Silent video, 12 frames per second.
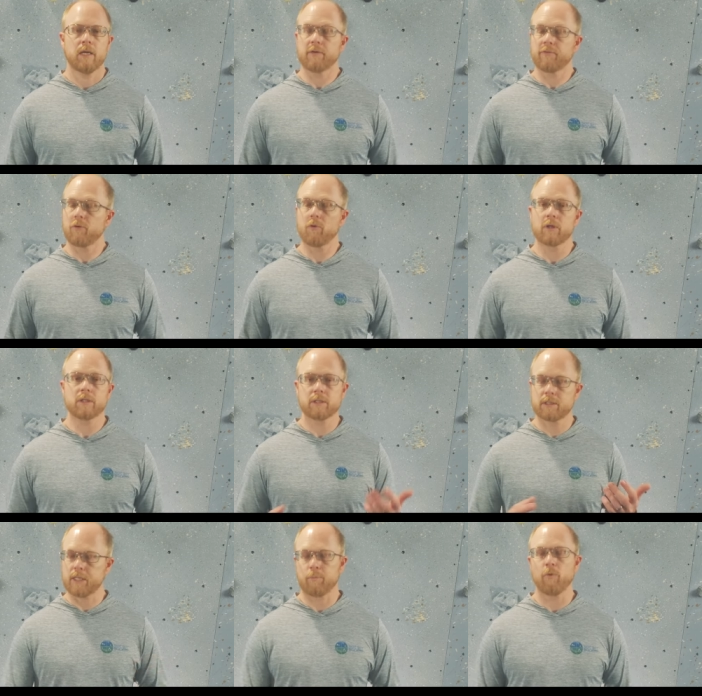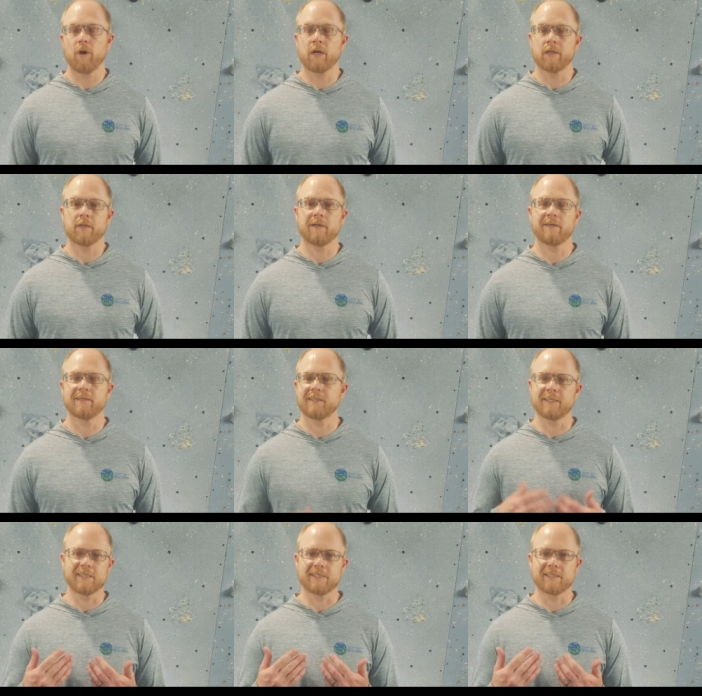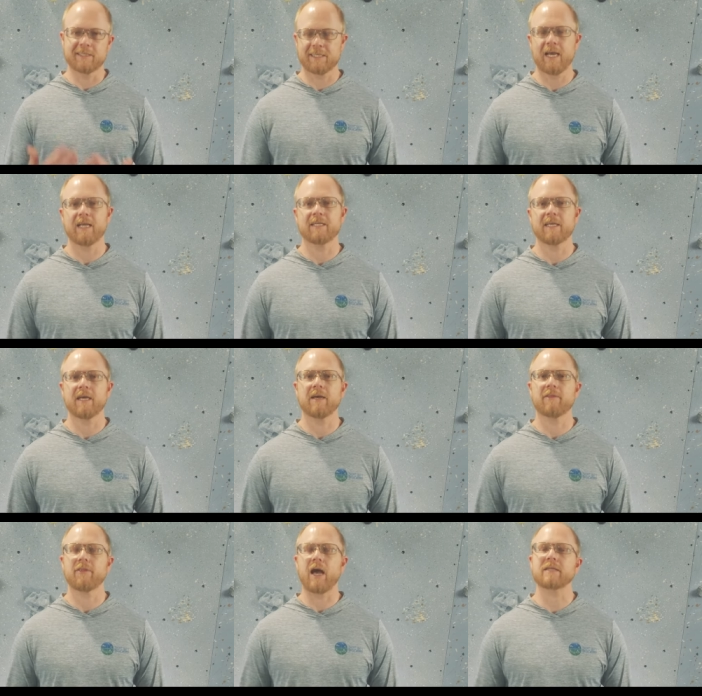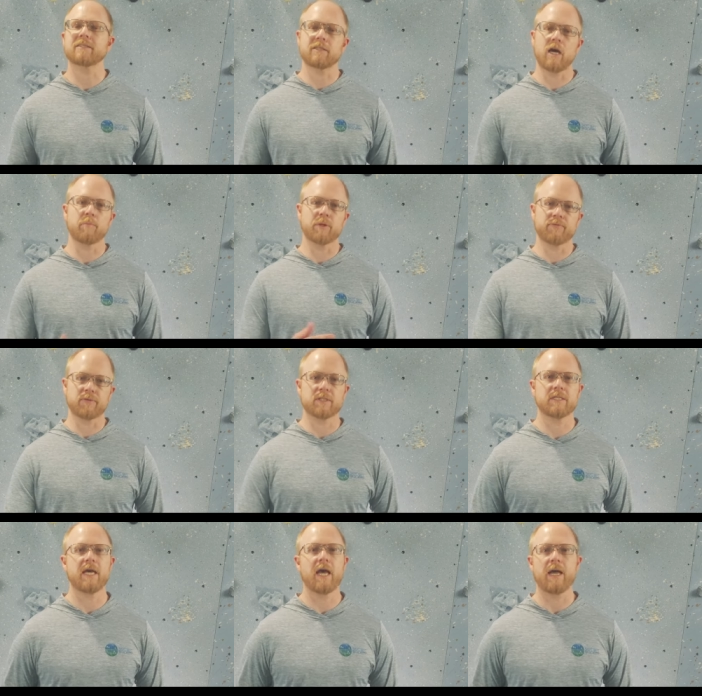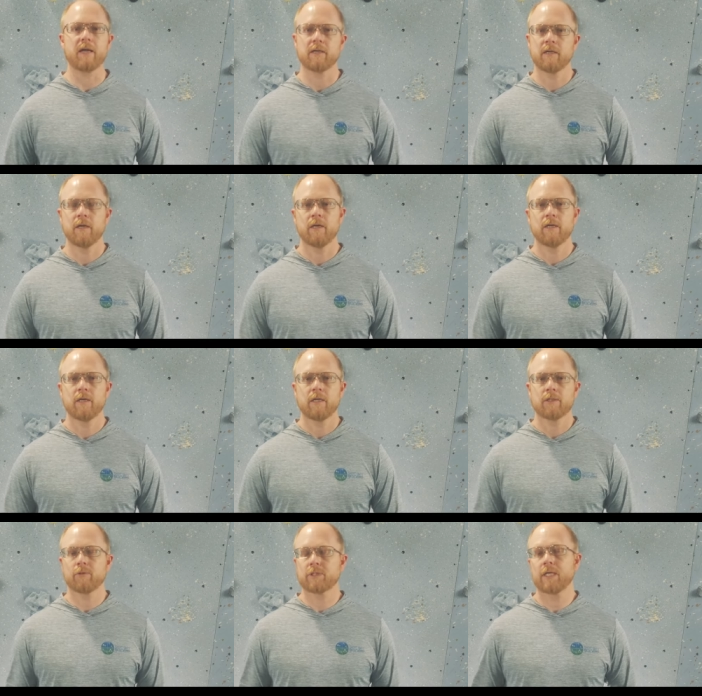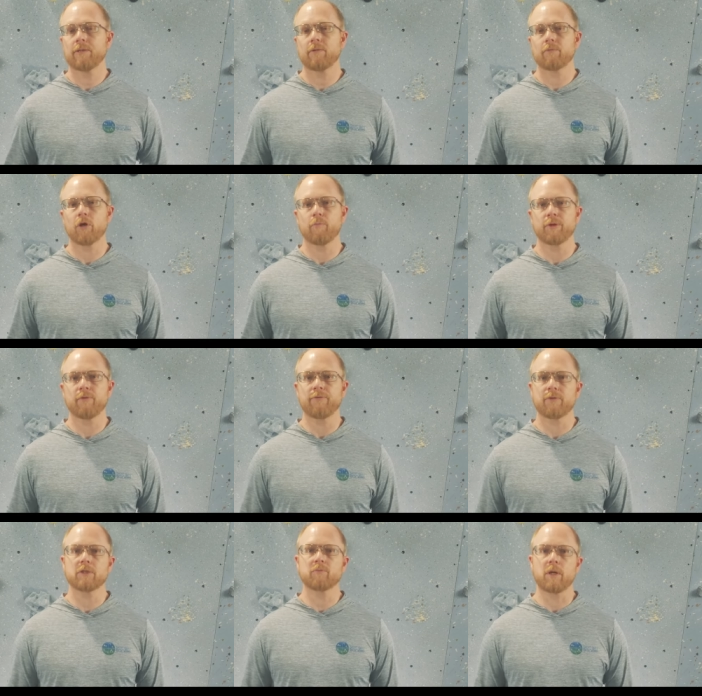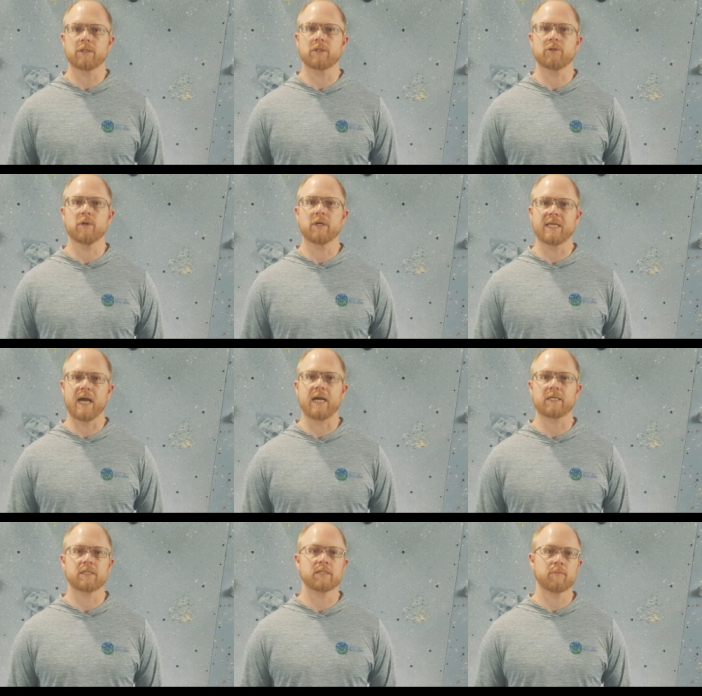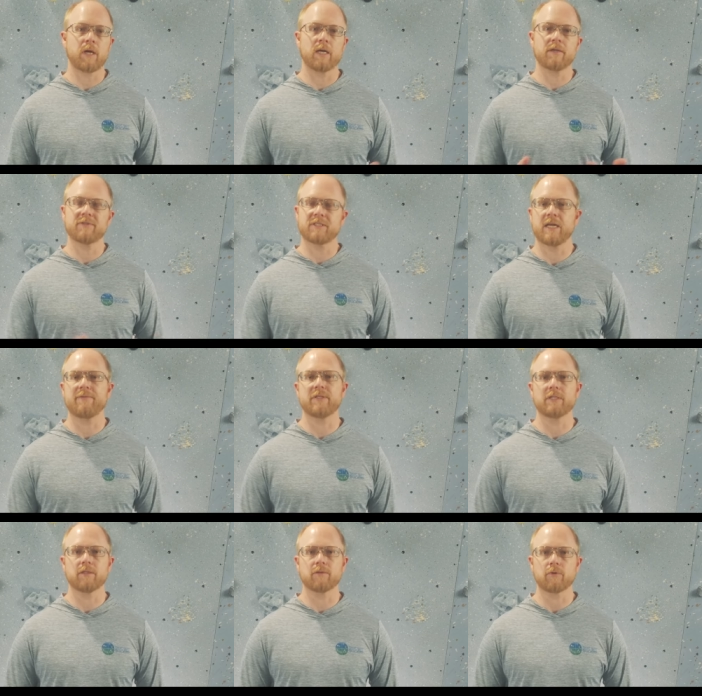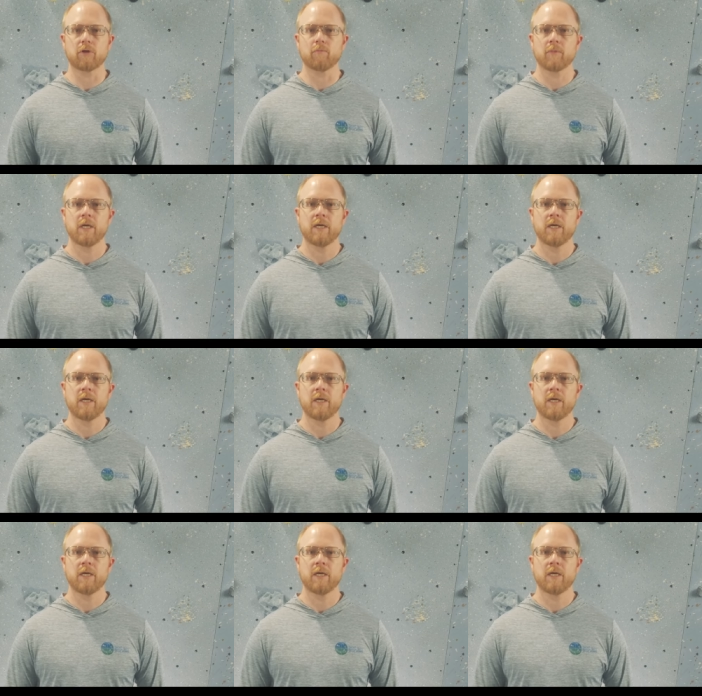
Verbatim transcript: And of course, step one is ascent, and that's the topic for today. To ascend the rope, you first want to attach some kind of safety to the rope.